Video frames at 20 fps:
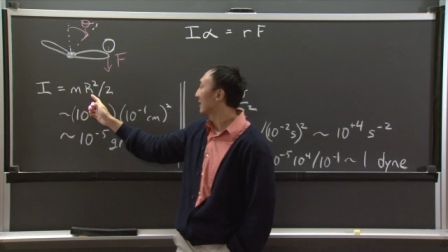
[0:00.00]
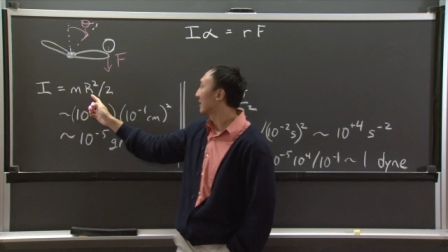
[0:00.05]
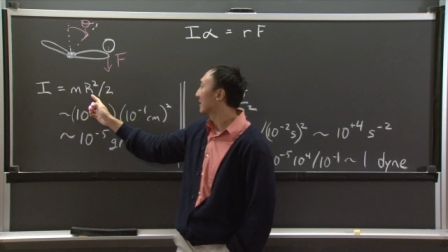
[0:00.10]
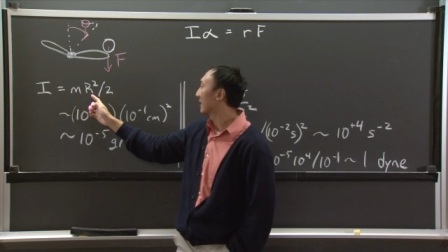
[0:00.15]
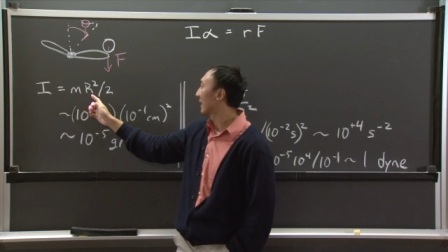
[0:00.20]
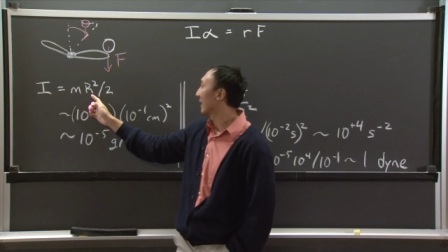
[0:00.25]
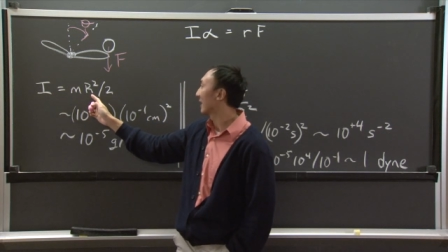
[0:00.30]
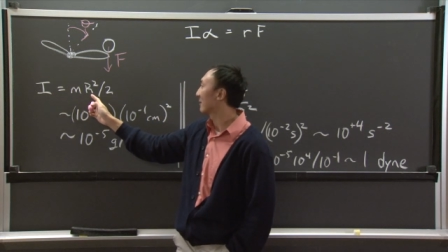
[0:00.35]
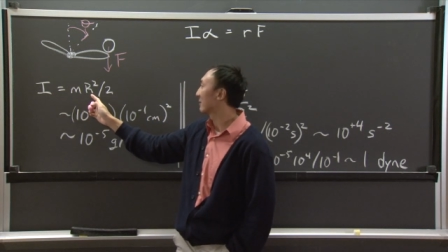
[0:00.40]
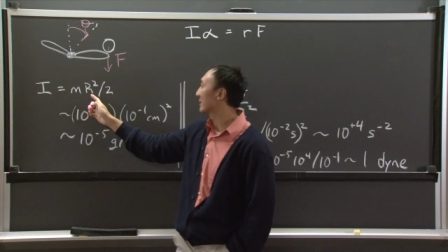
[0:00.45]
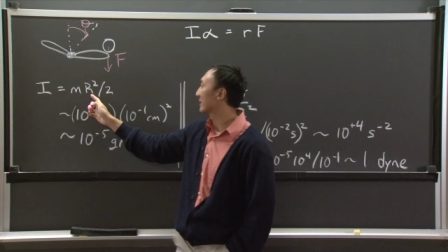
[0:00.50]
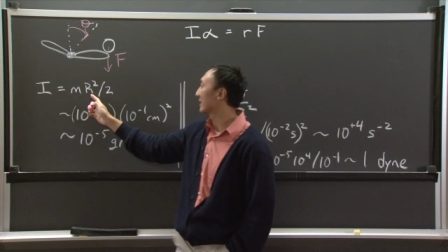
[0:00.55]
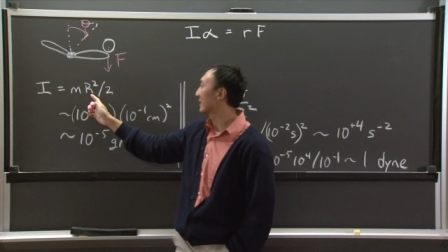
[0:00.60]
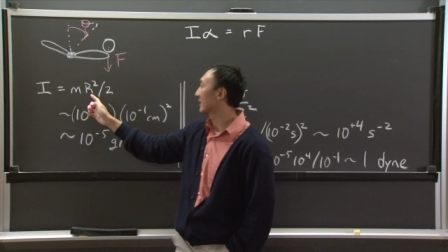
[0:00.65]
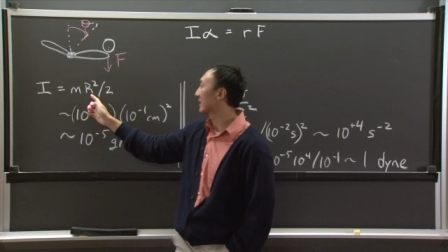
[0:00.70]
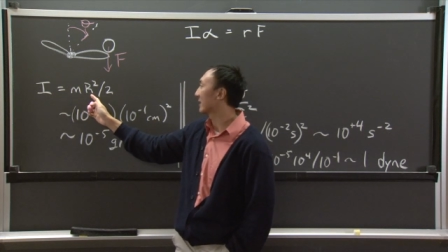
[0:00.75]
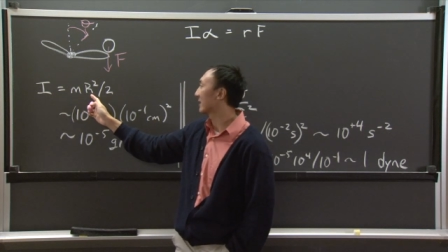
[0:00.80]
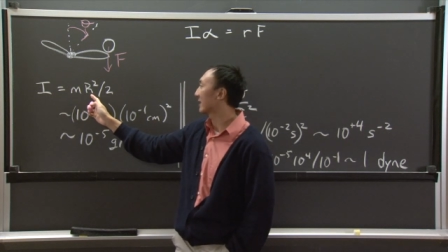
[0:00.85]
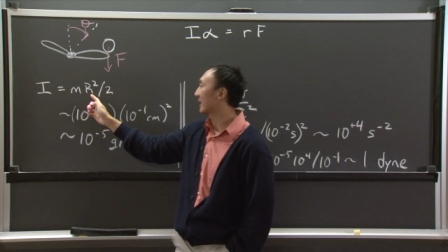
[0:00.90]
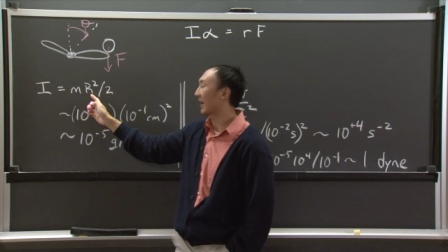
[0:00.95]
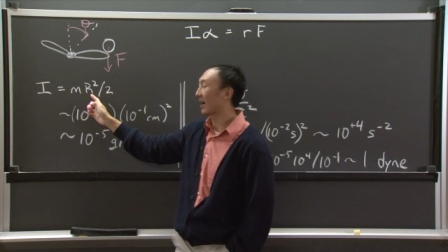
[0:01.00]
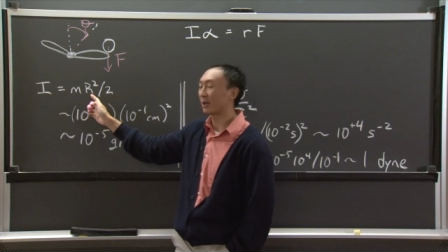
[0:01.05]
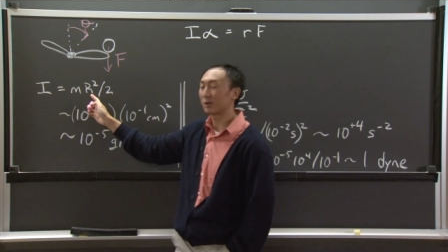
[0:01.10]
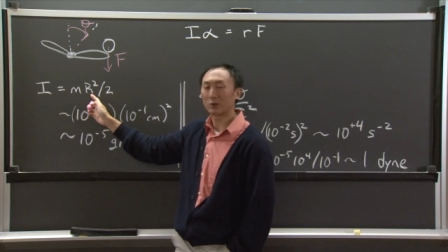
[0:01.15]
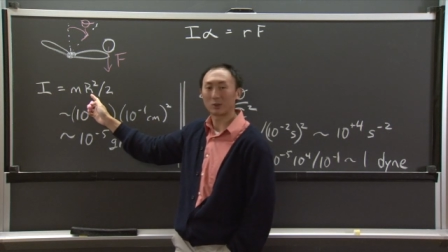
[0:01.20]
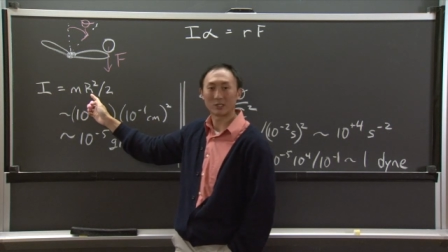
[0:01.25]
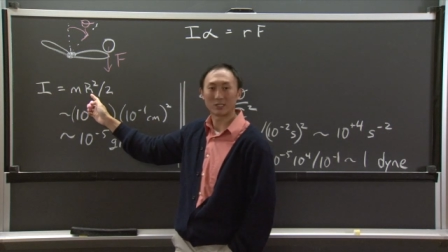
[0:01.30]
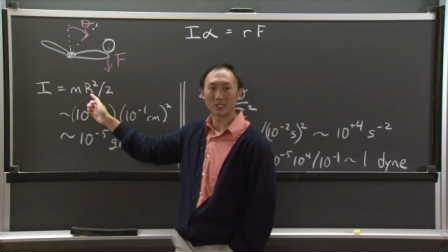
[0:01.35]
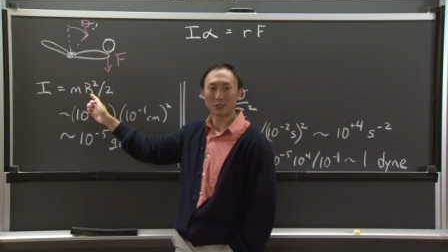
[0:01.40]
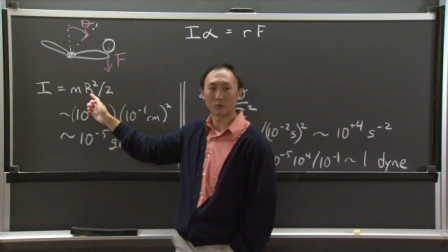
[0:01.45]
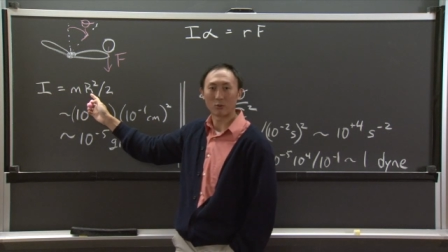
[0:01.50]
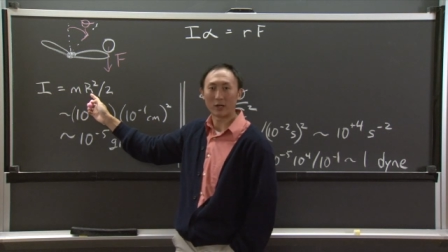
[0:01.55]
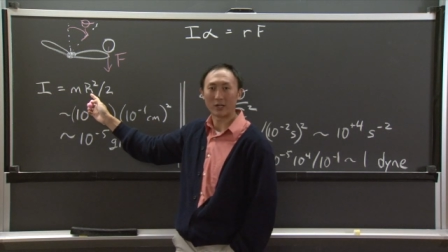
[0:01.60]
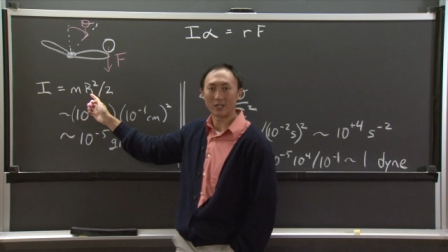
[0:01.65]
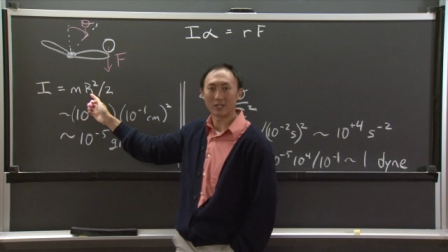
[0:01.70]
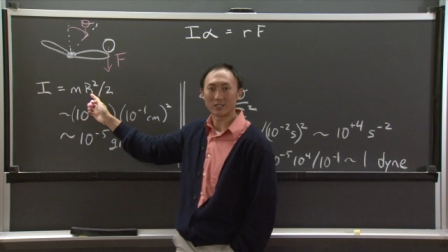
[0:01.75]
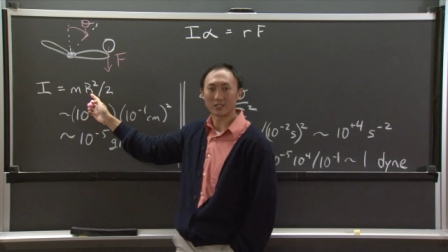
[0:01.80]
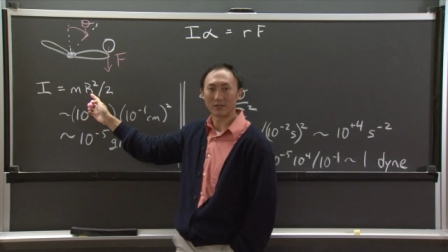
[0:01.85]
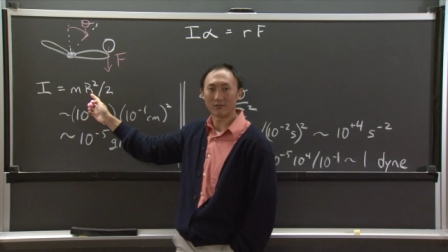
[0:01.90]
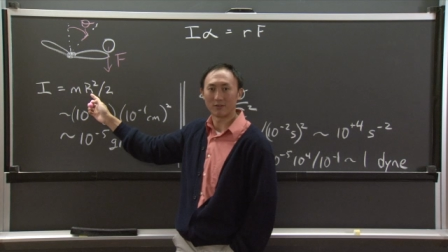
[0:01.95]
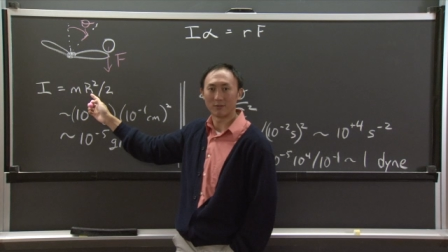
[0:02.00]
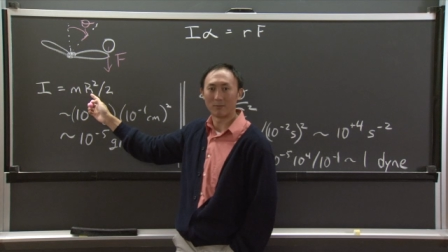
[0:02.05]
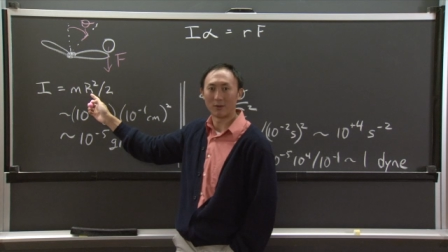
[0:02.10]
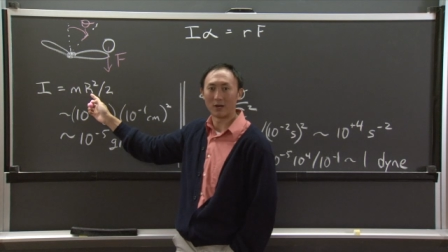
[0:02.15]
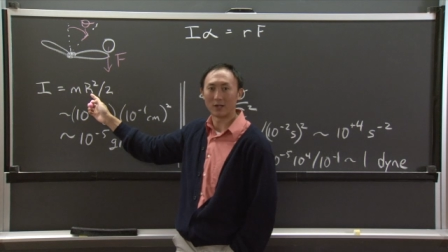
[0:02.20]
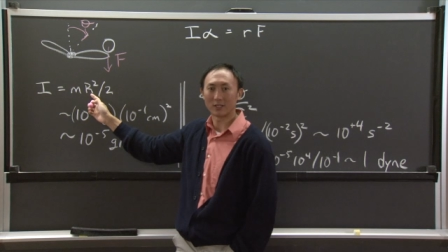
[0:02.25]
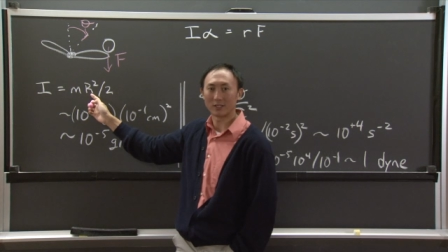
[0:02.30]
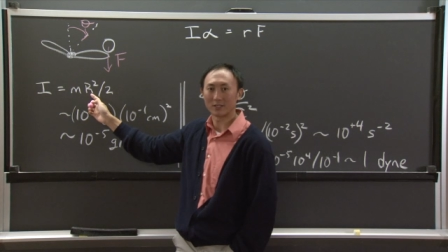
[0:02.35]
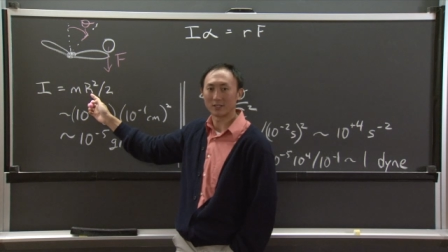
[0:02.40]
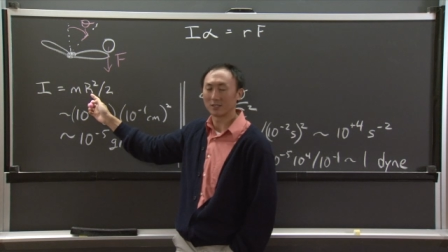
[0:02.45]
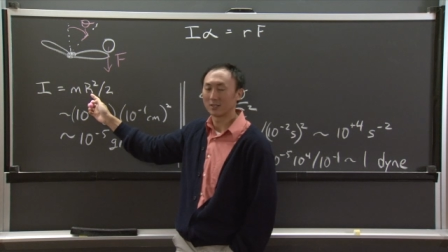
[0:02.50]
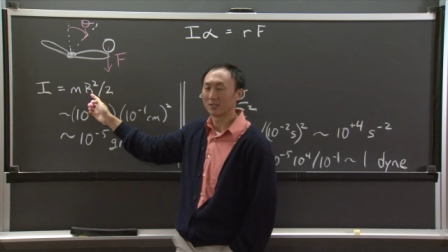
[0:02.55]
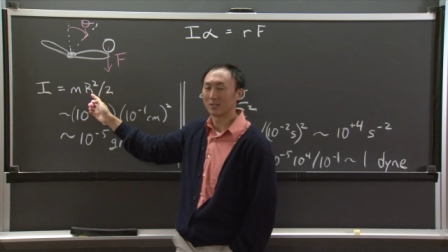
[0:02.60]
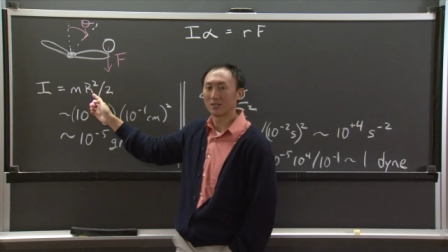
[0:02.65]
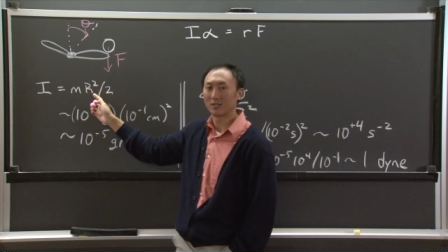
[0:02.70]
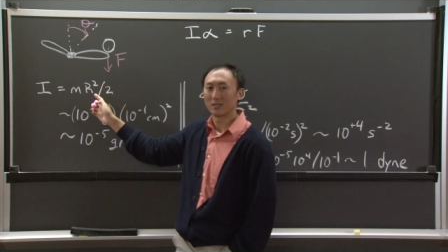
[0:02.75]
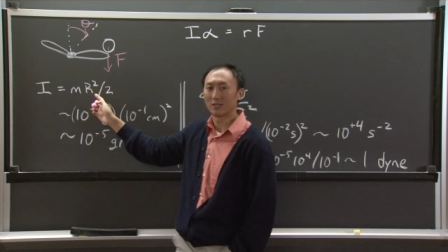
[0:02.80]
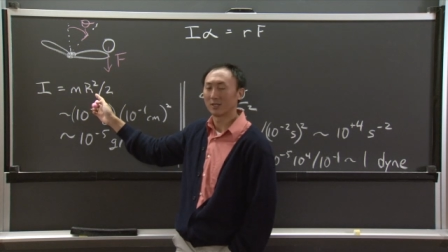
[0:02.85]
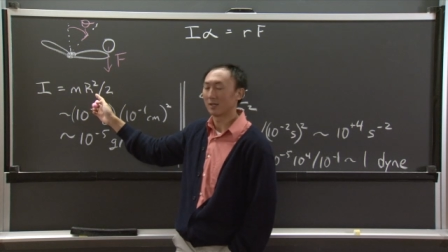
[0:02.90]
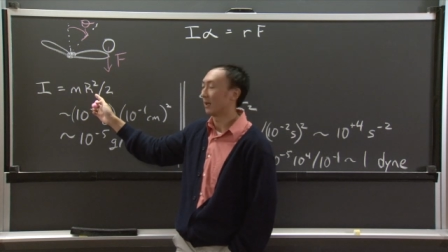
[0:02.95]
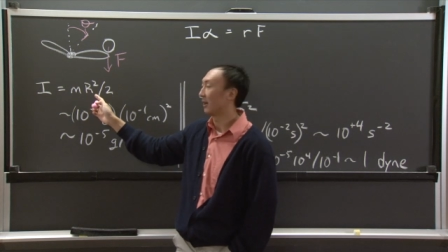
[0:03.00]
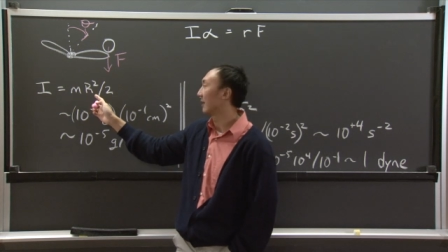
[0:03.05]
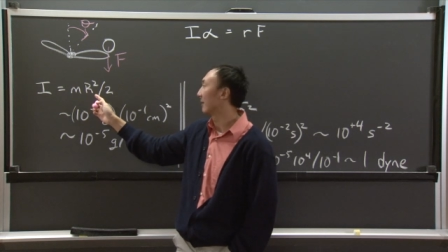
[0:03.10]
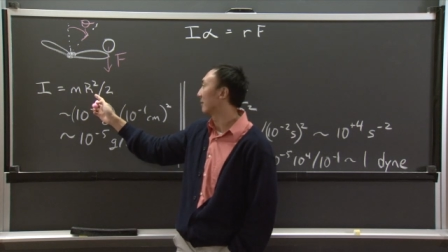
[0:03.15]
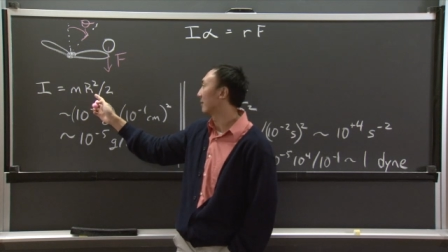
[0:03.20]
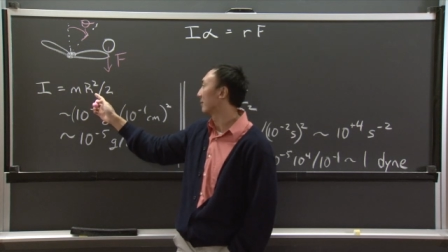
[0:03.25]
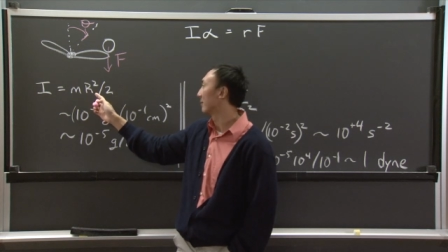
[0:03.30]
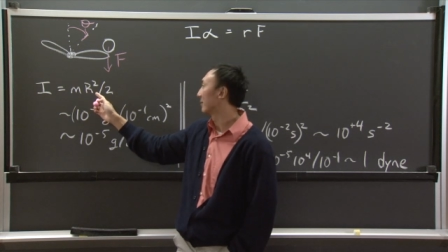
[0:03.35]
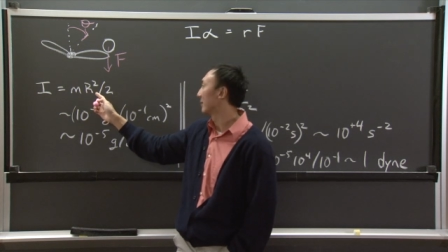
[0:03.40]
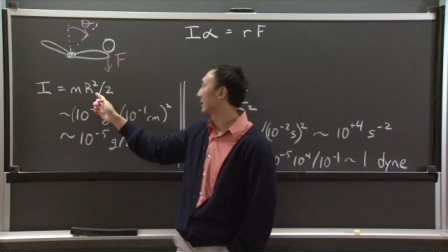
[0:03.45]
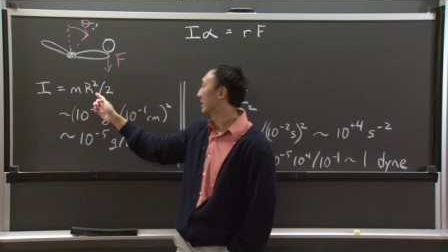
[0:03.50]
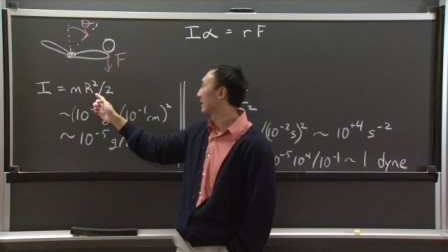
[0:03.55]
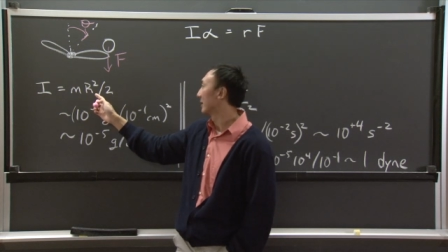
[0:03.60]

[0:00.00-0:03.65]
times the characteristic radius of the body um,